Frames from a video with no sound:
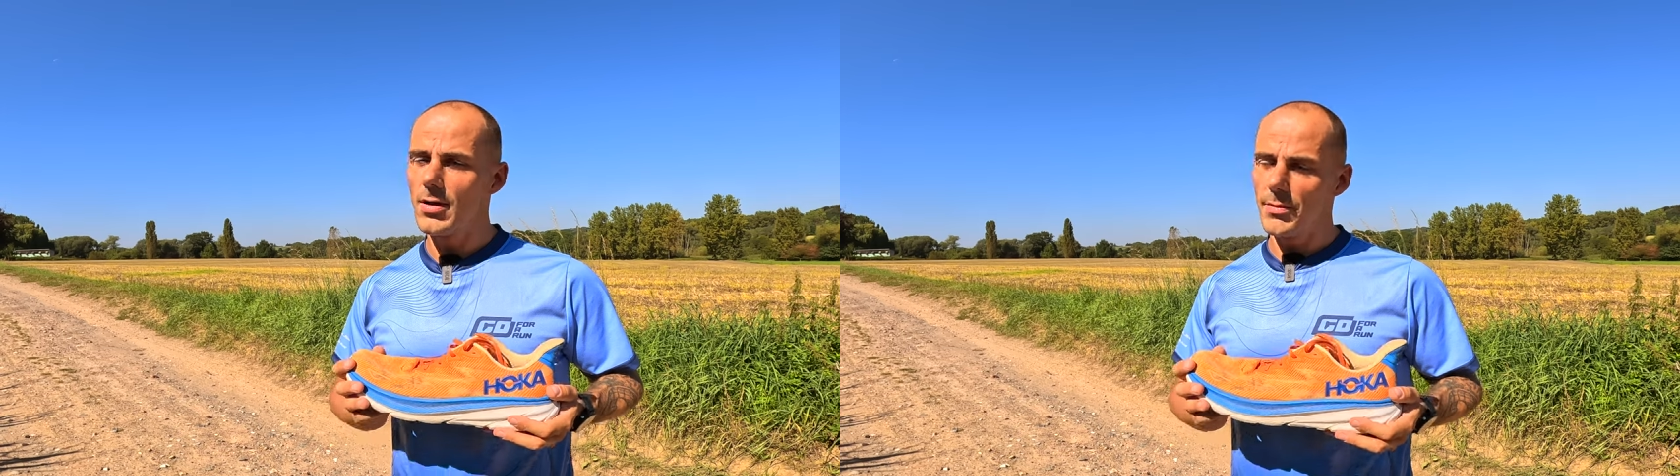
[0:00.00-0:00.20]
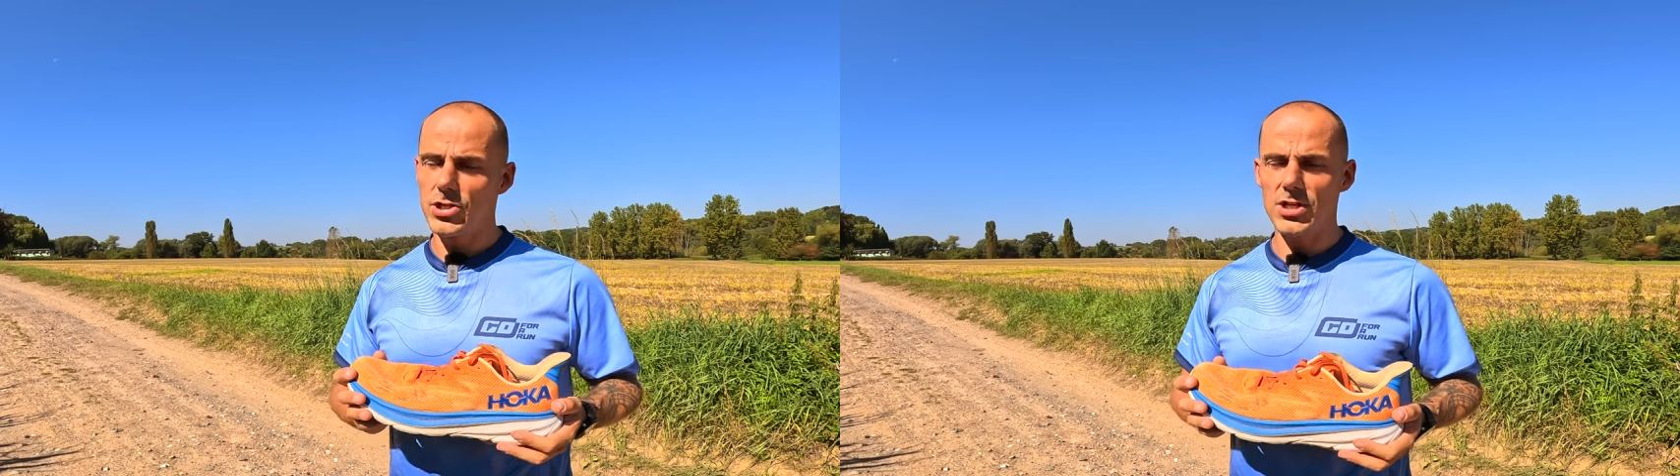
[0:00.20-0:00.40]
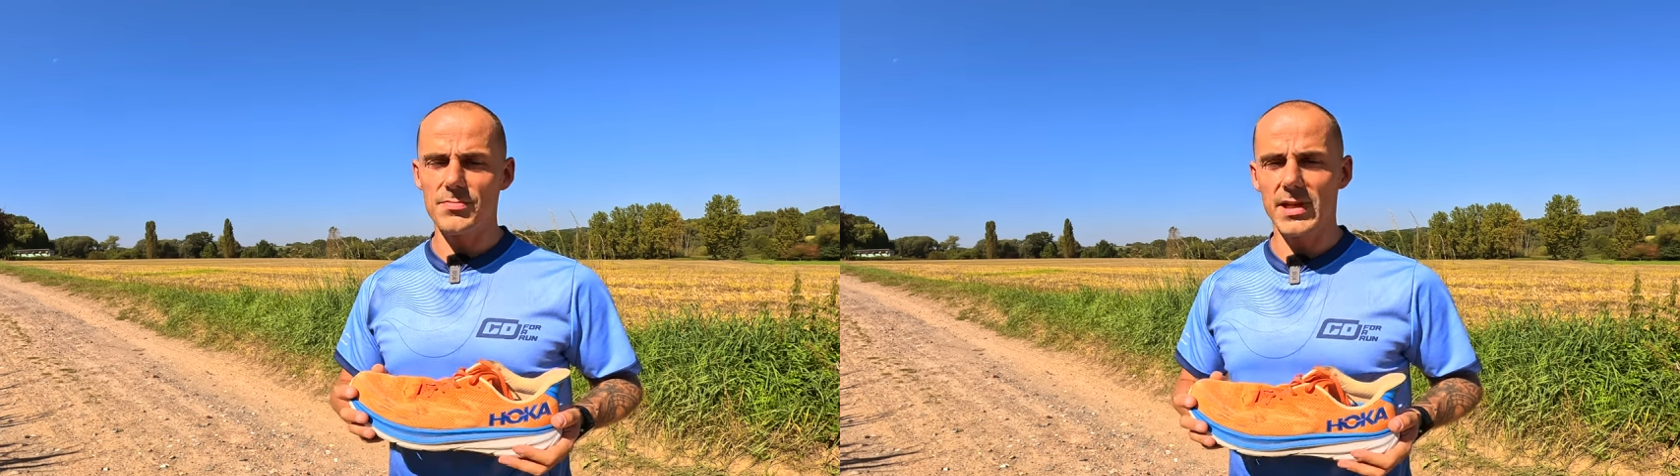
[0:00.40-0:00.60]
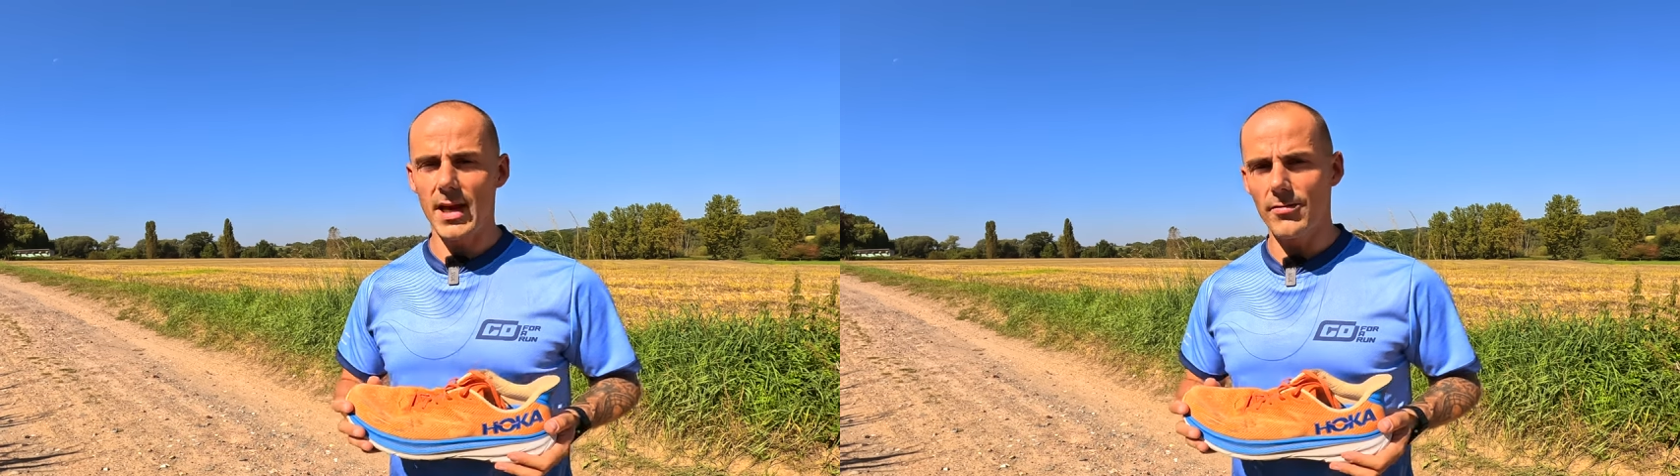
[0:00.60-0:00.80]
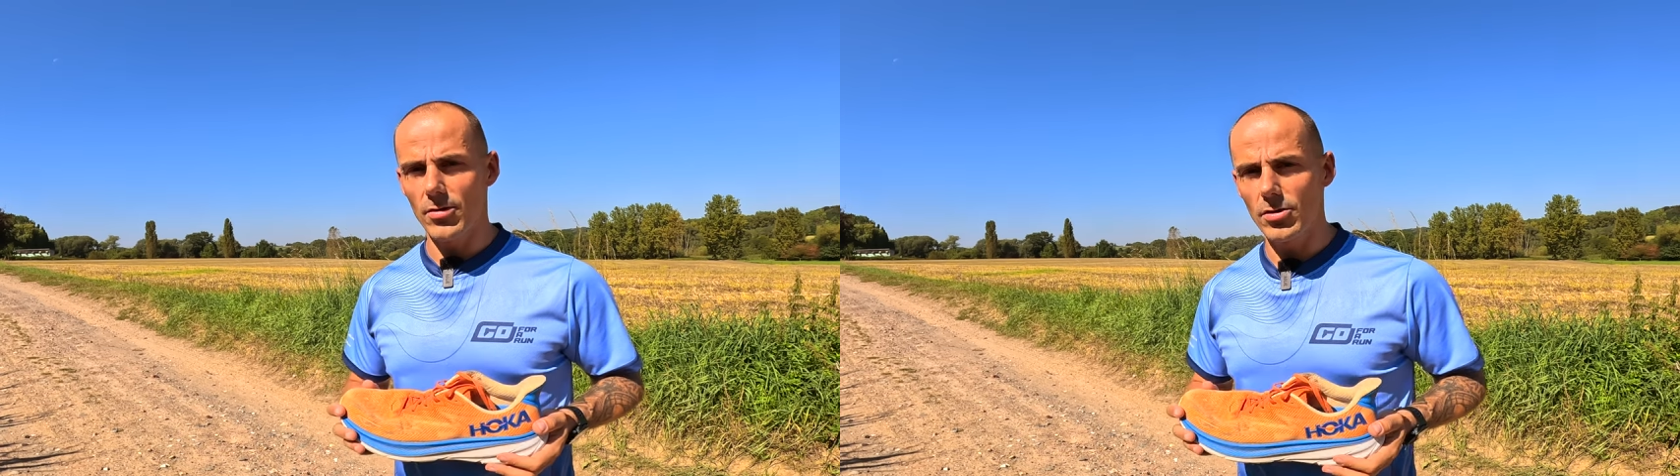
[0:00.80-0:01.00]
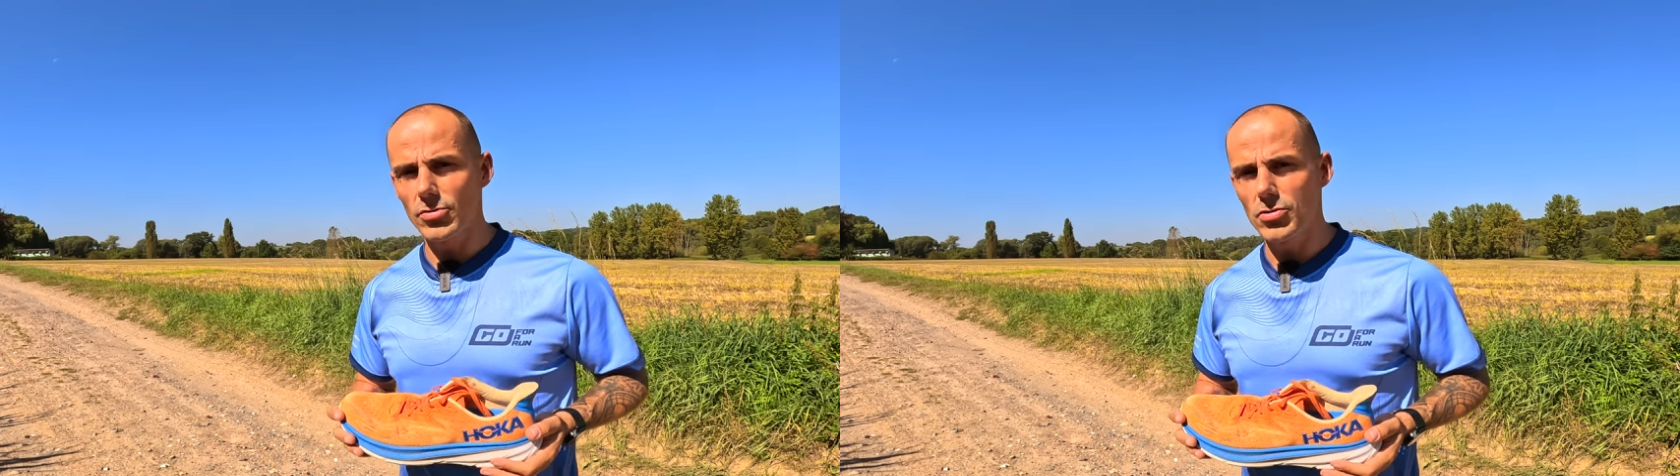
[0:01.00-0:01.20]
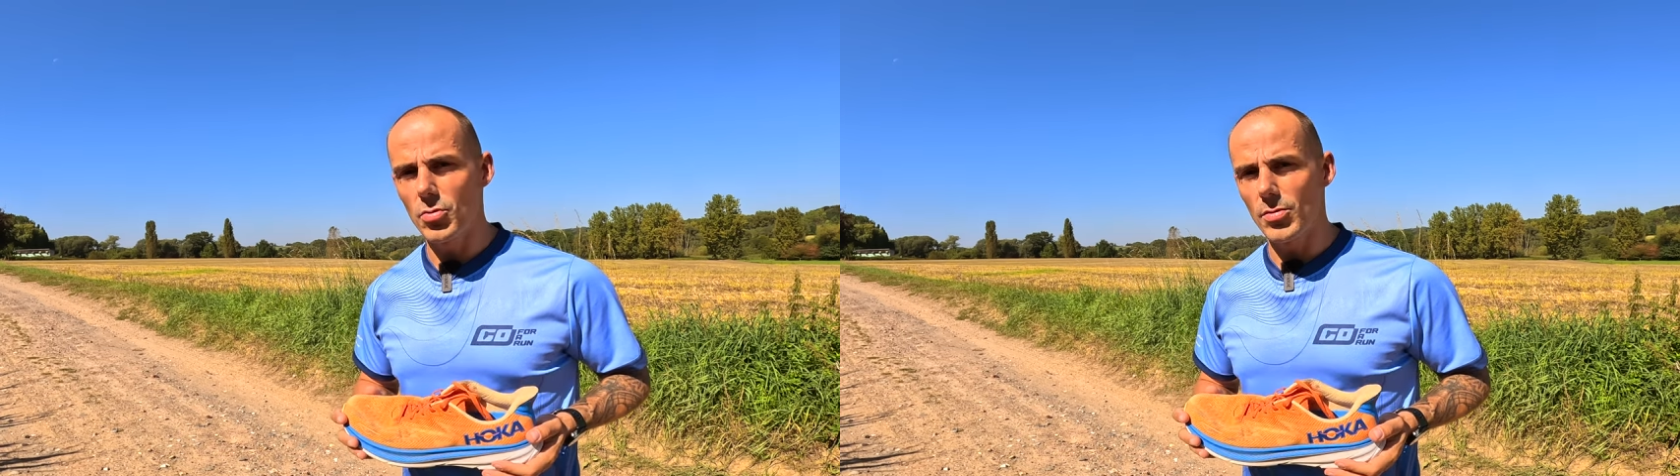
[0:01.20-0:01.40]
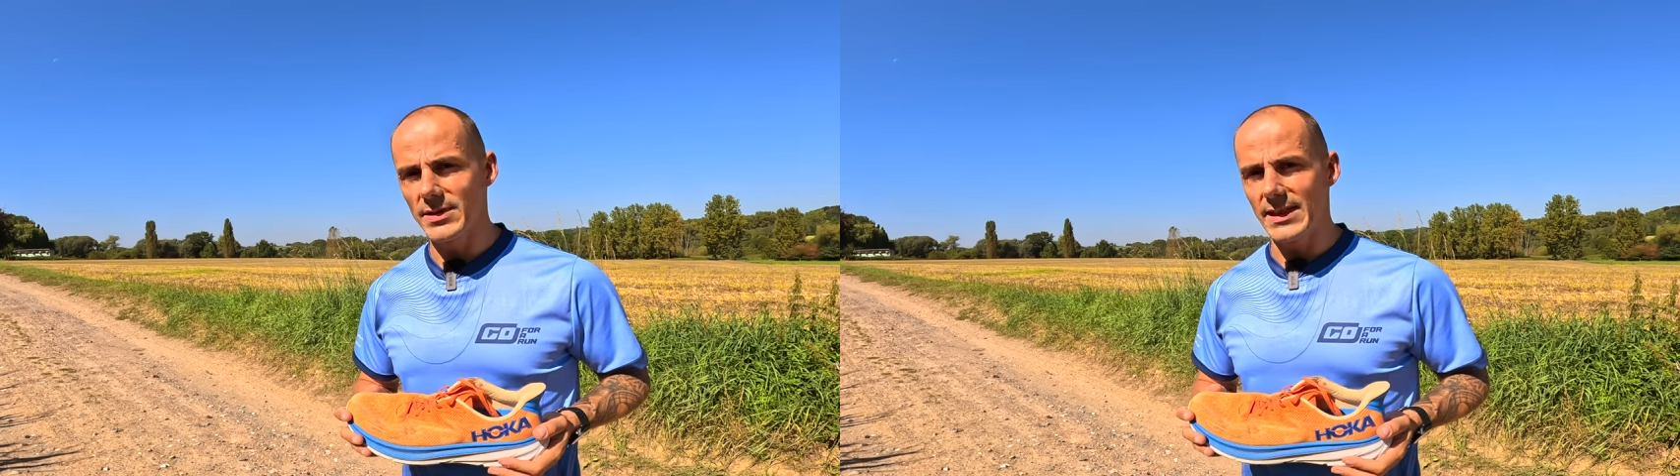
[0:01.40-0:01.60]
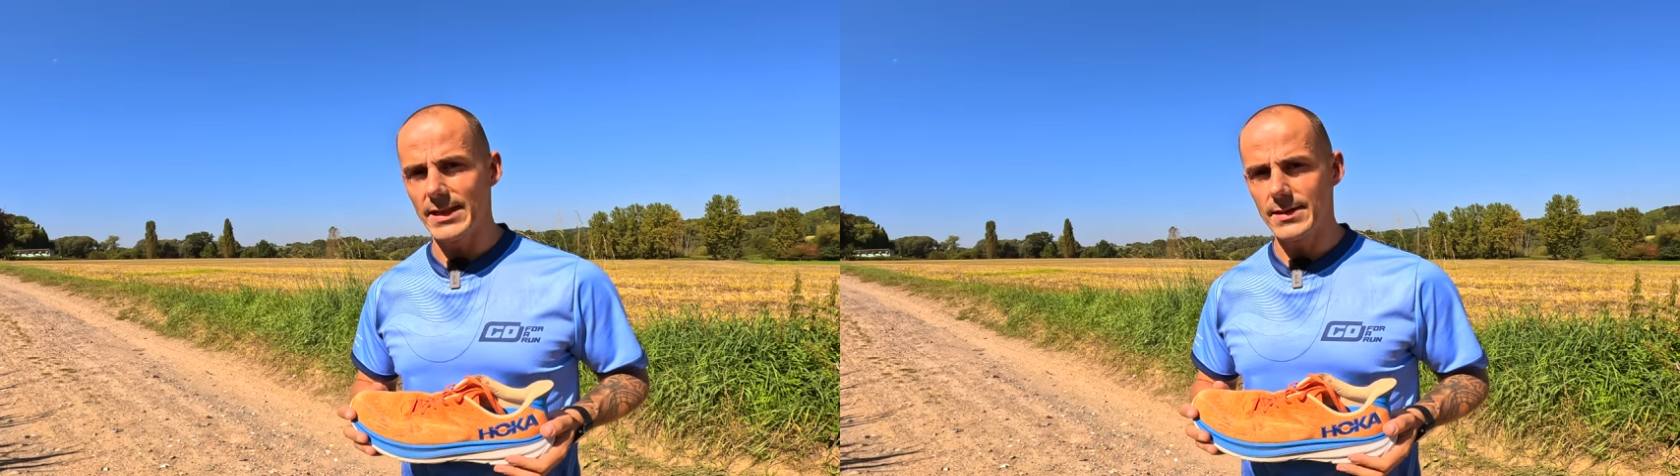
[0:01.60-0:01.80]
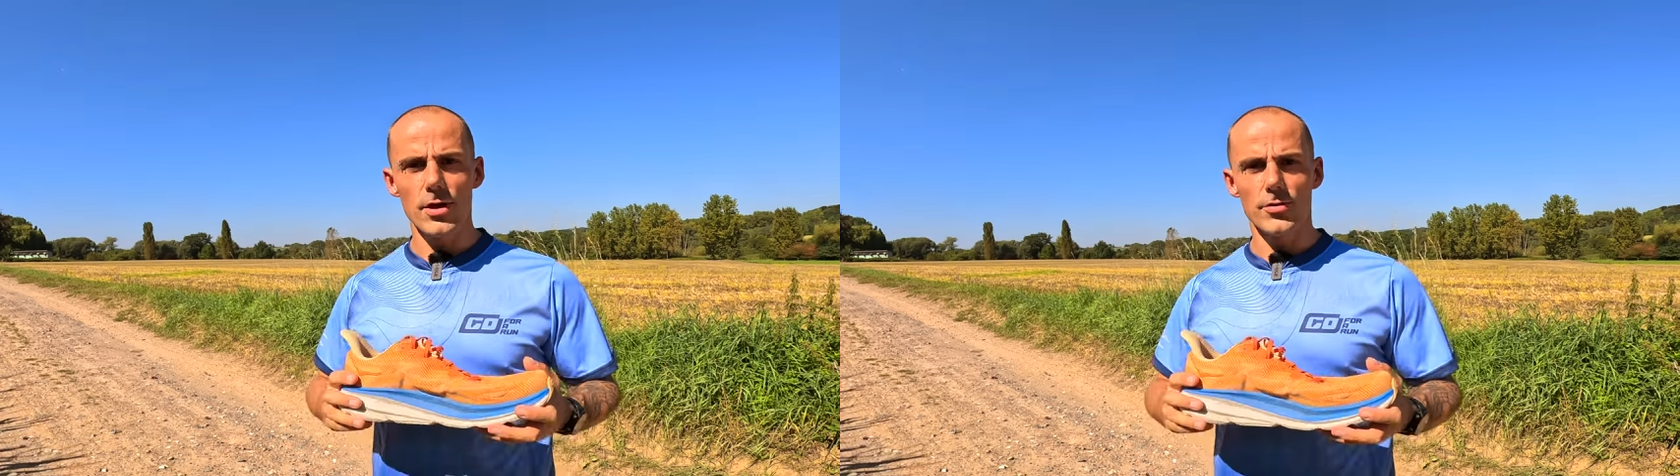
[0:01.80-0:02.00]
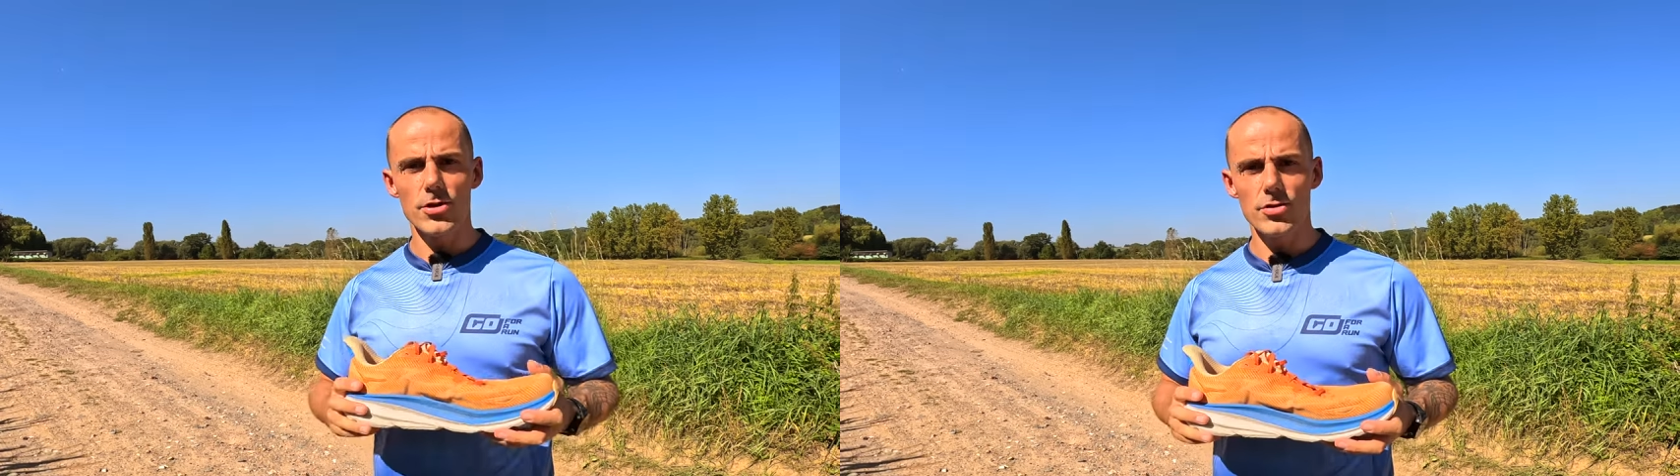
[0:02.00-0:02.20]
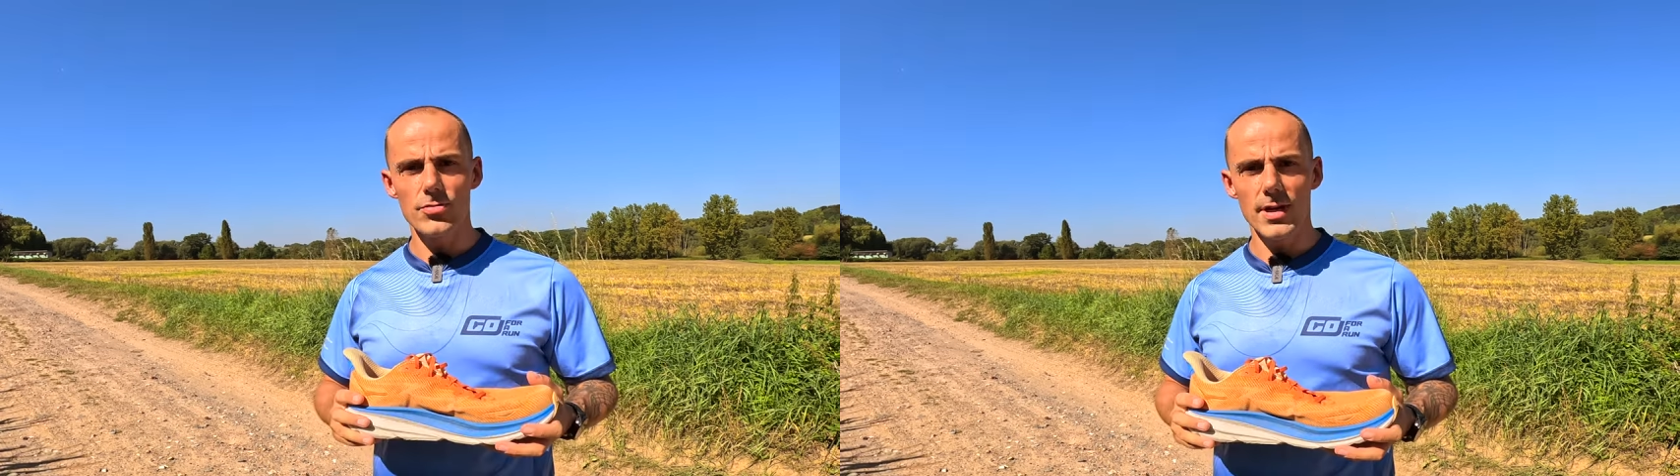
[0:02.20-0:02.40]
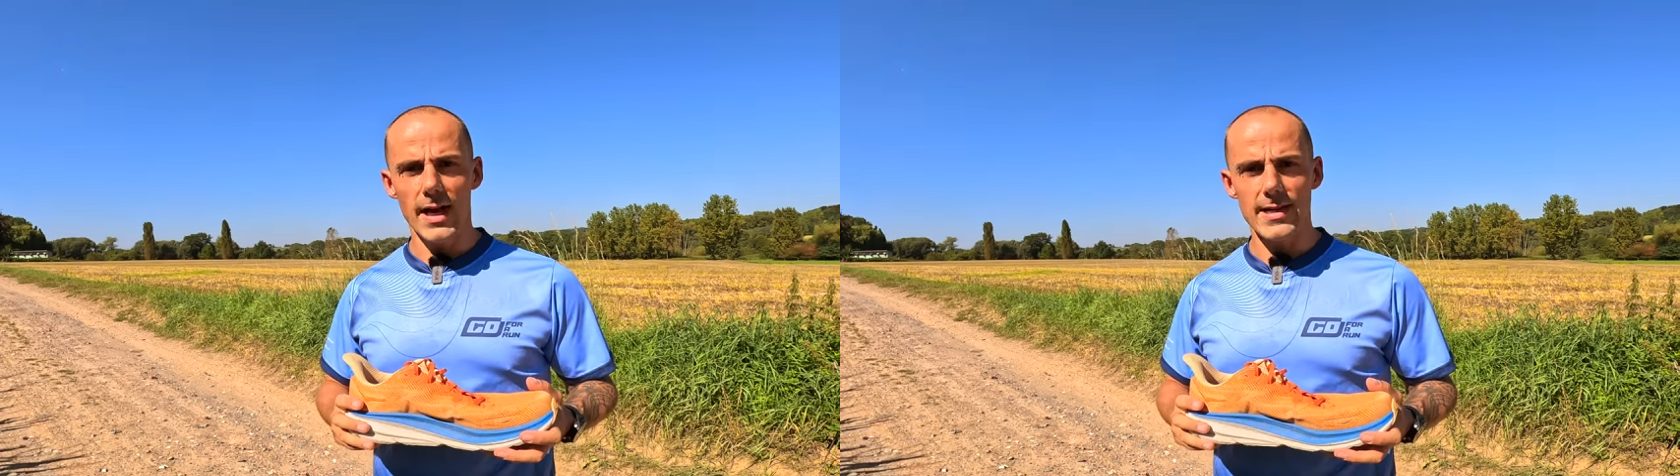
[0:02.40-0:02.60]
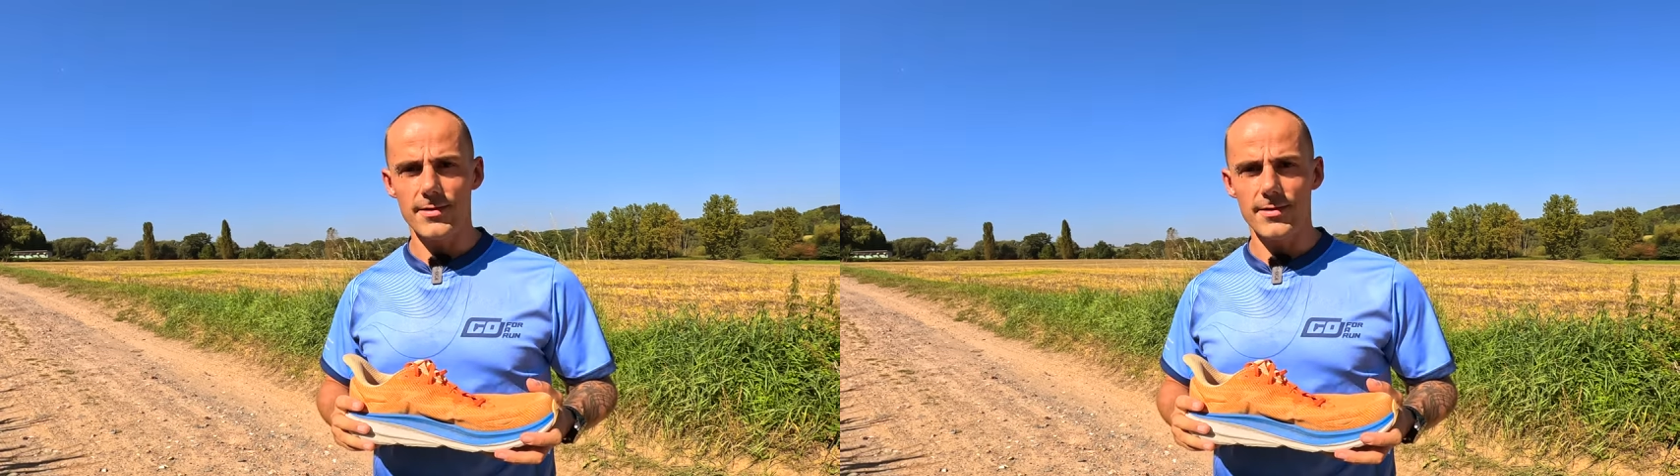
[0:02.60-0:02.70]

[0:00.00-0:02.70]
but just be careful on those warmer days. The shoe has